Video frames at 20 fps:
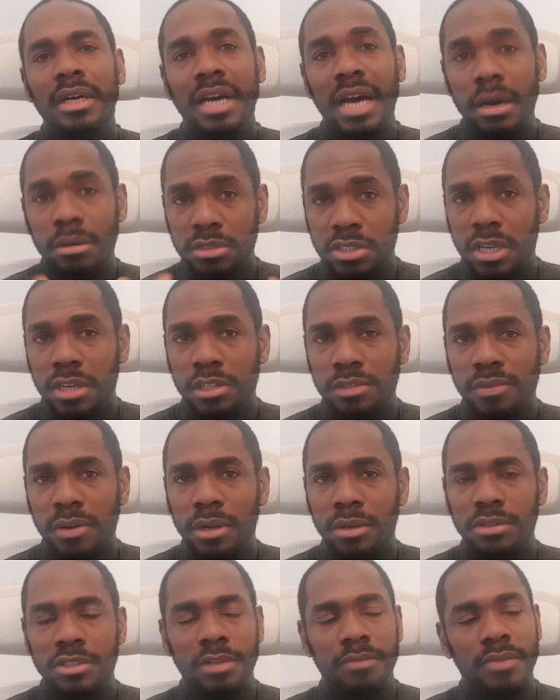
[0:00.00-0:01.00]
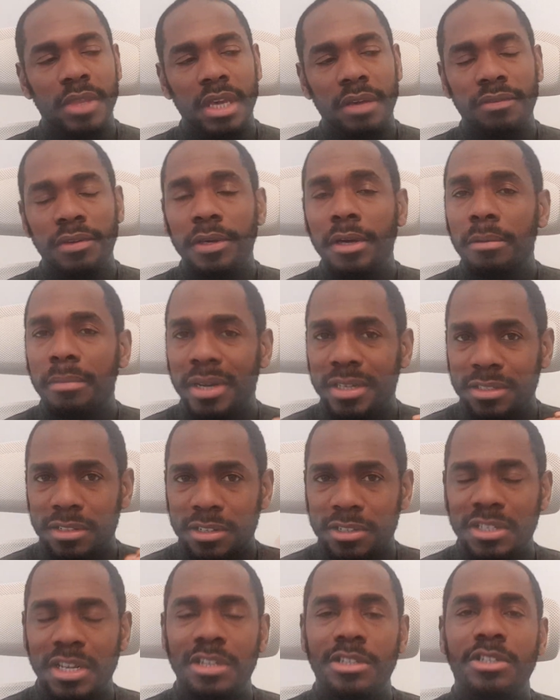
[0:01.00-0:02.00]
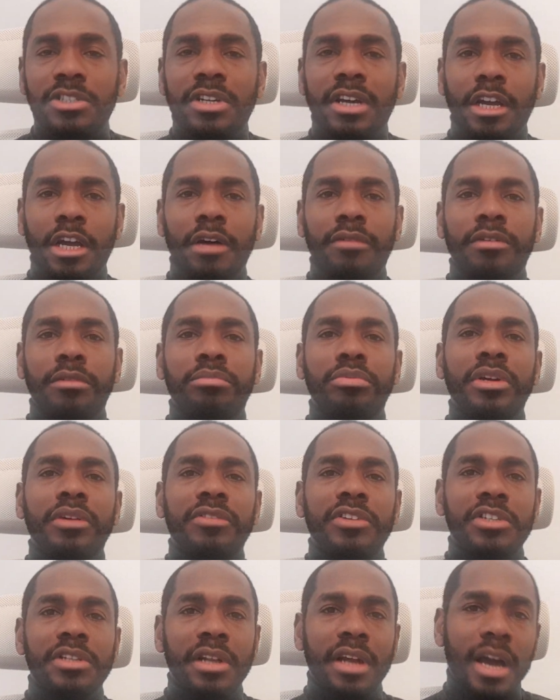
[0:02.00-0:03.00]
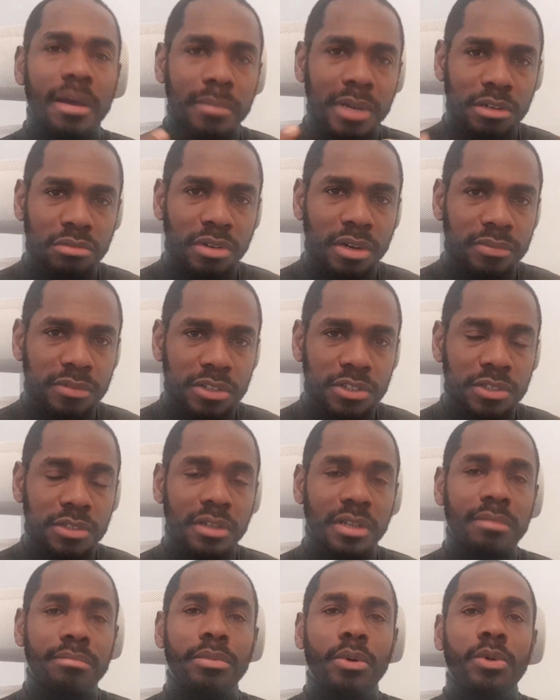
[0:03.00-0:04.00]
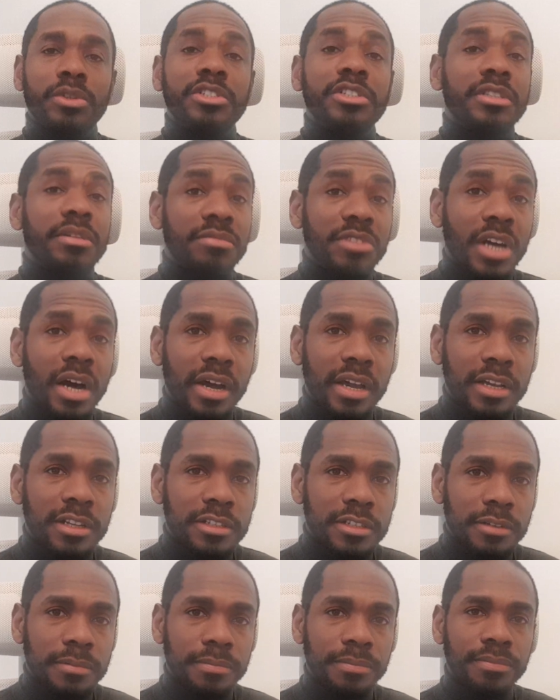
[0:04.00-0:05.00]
I'll say as follows. If you go back to the sections I covered previously, I made reference to the importance of diet